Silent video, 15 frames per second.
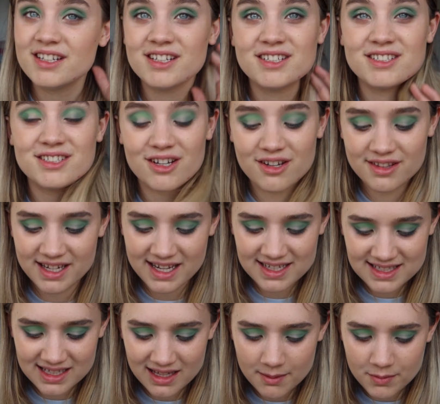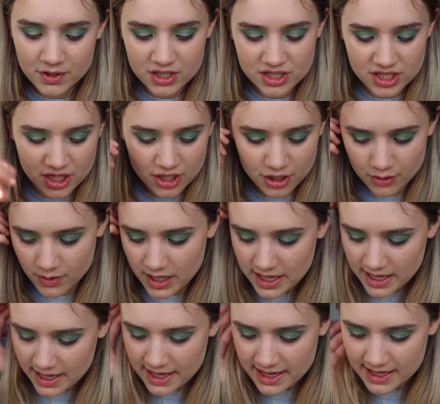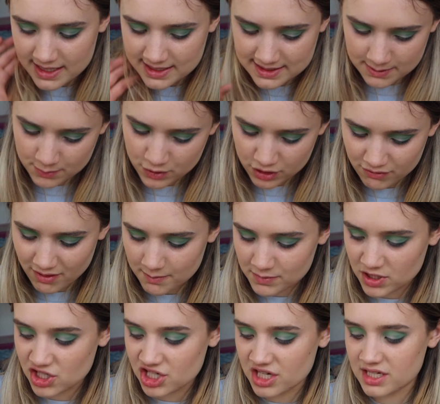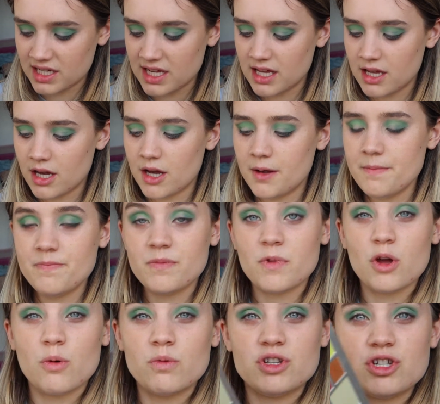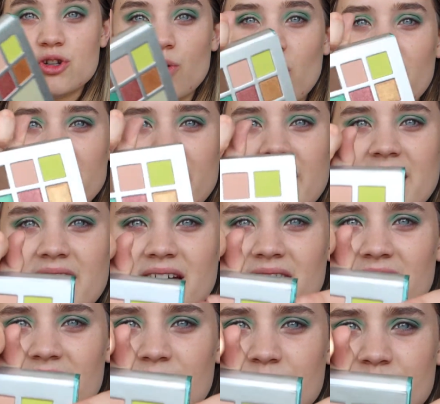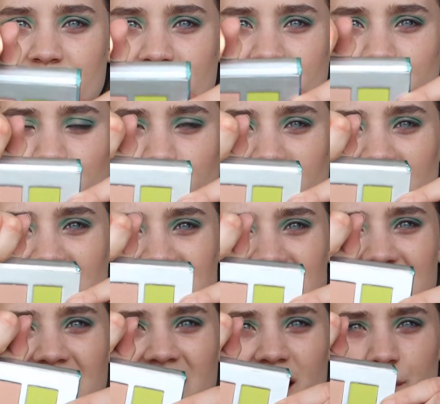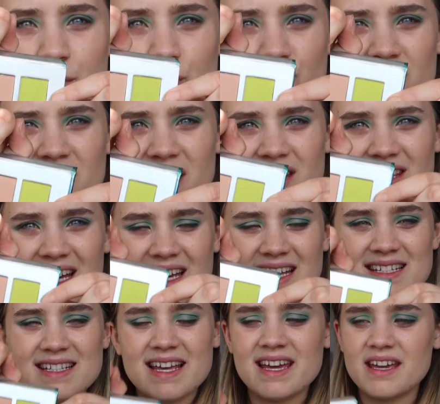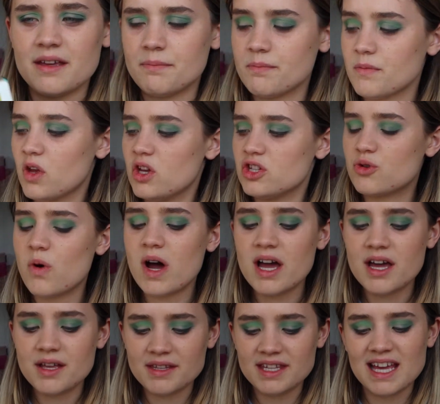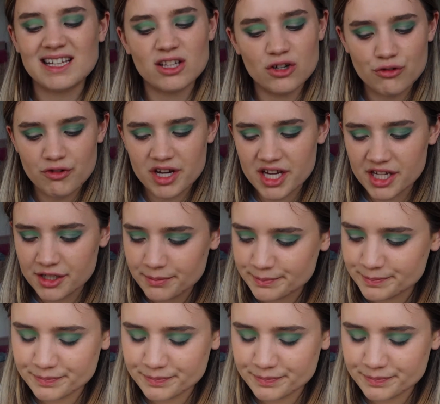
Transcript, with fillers: So the next thing that I'm going to do is I'm going to grab this shade here, which is quite a lime green. Like, it's quite a yellow green.